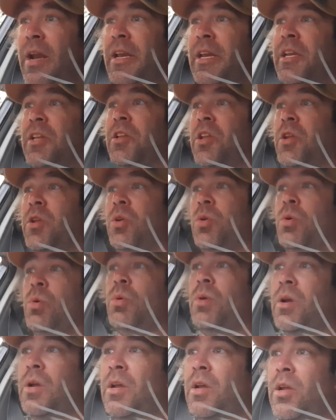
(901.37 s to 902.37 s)
need to do
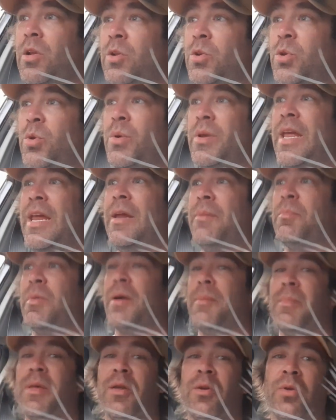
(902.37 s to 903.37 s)
to keep
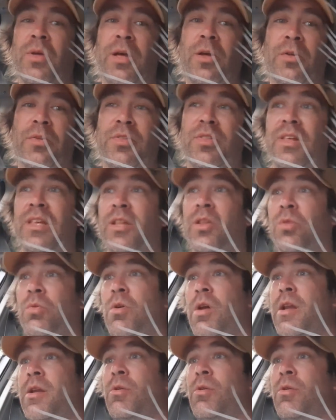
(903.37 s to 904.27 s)
my mental health in the right